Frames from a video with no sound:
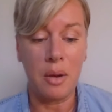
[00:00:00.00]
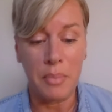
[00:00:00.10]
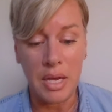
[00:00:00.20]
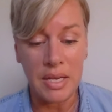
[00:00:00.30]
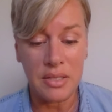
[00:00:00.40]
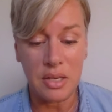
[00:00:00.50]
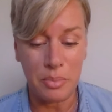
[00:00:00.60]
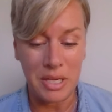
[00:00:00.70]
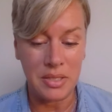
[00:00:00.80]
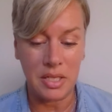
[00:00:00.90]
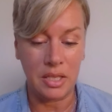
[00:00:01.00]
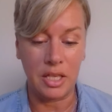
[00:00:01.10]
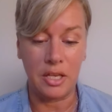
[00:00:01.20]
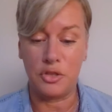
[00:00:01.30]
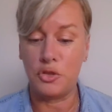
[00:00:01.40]
Our minds are
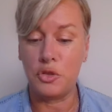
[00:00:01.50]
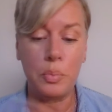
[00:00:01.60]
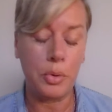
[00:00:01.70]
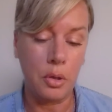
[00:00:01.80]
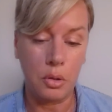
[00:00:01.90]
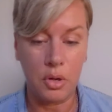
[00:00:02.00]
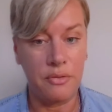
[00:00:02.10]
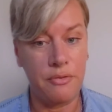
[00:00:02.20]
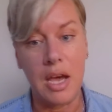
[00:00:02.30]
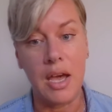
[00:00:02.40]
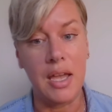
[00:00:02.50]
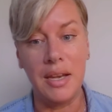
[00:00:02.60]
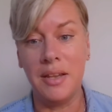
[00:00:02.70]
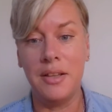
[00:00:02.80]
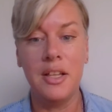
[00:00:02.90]
basically a super glorified